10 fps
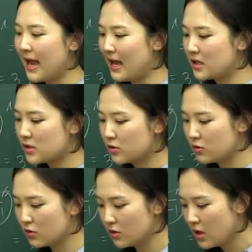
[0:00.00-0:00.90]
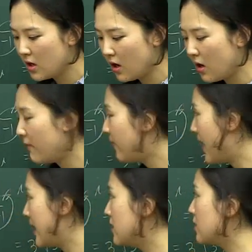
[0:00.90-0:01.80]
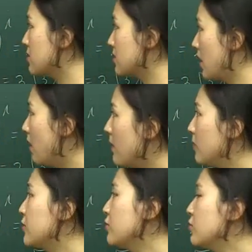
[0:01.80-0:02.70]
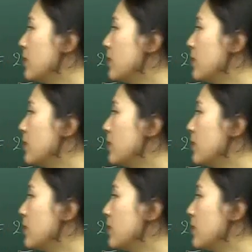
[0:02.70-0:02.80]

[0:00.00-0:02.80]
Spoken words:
asked to find the sum of two